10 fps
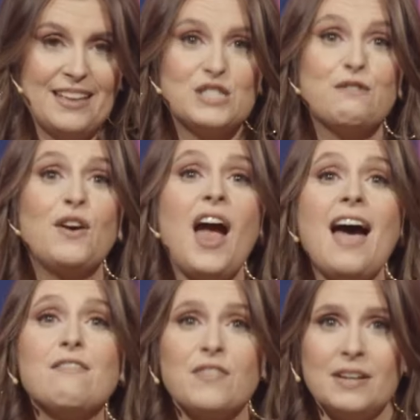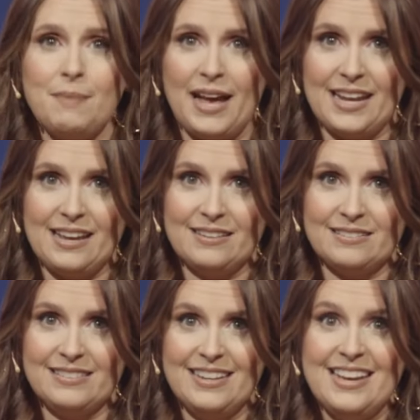It's for everybody.
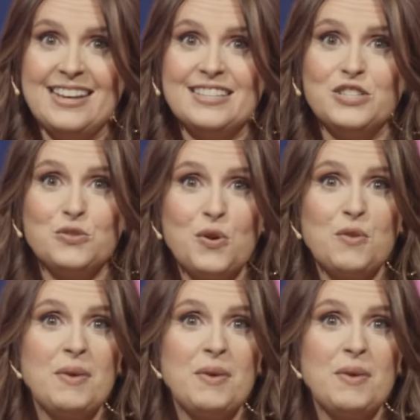Did you know that